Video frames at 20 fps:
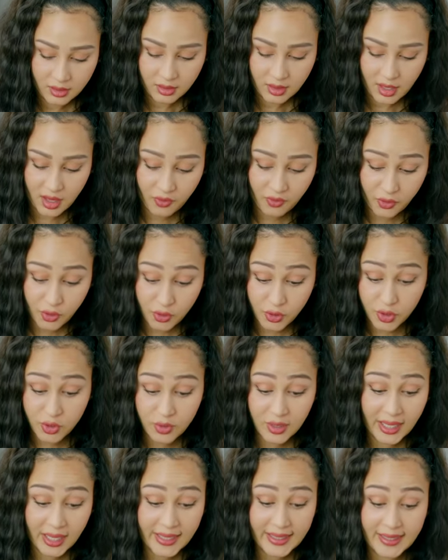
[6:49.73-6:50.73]
If you
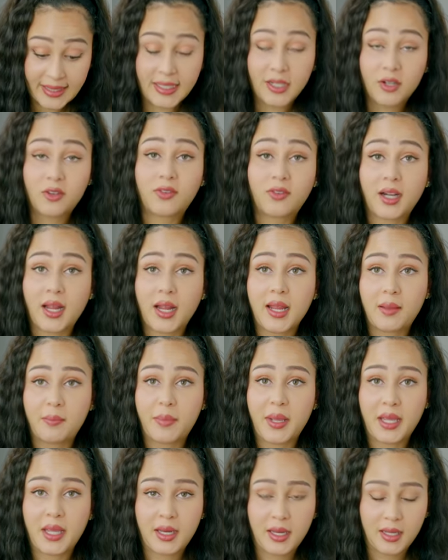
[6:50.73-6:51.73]
do let it sit overnight
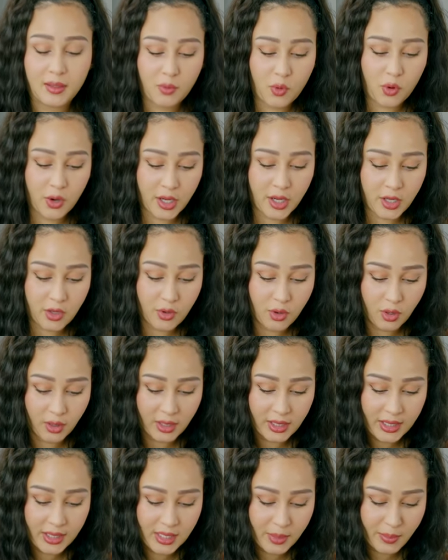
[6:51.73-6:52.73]
and bake it in the morning, you
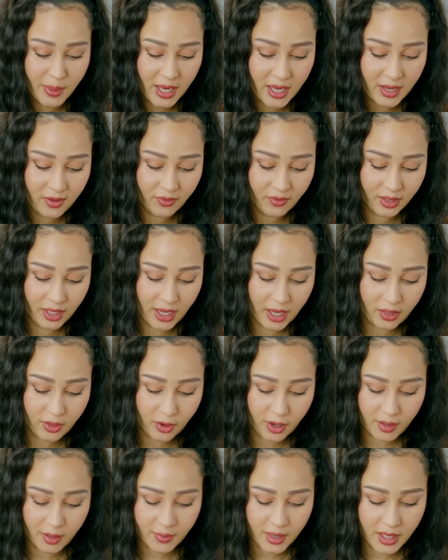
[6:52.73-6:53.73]
only need to bake it for like
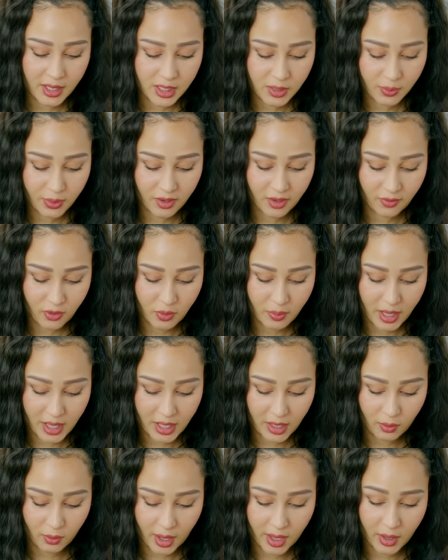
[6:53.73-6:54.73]
30 minutes. But if you
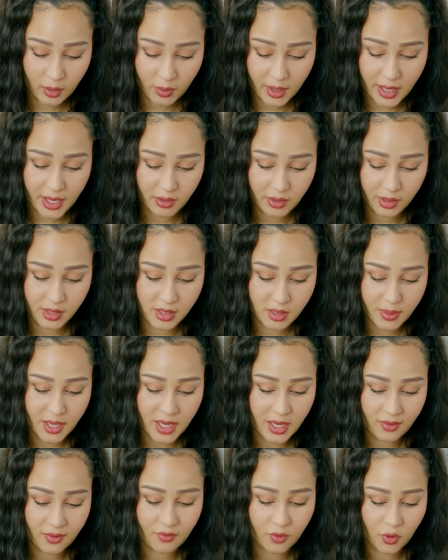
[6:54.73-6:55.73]
bake it right away, you need to
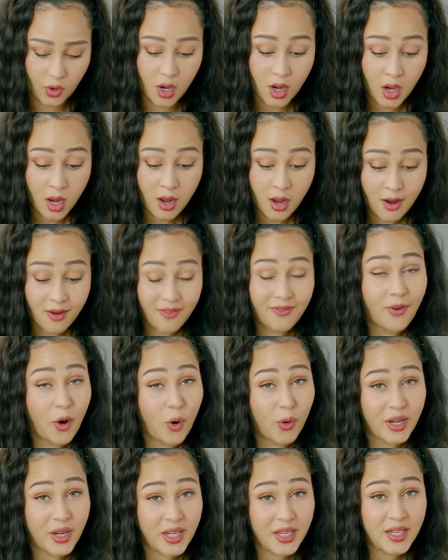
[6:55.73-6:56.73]
bake it for
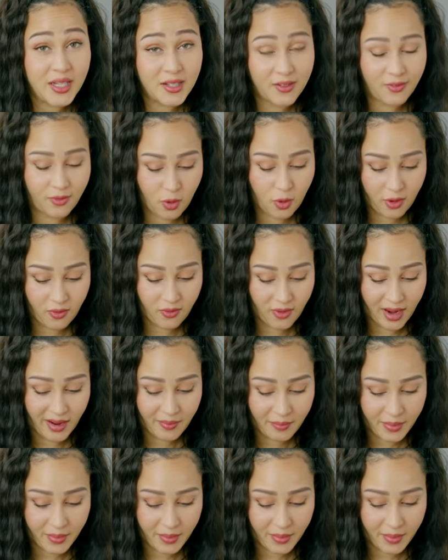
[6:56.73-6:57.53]
40 to 45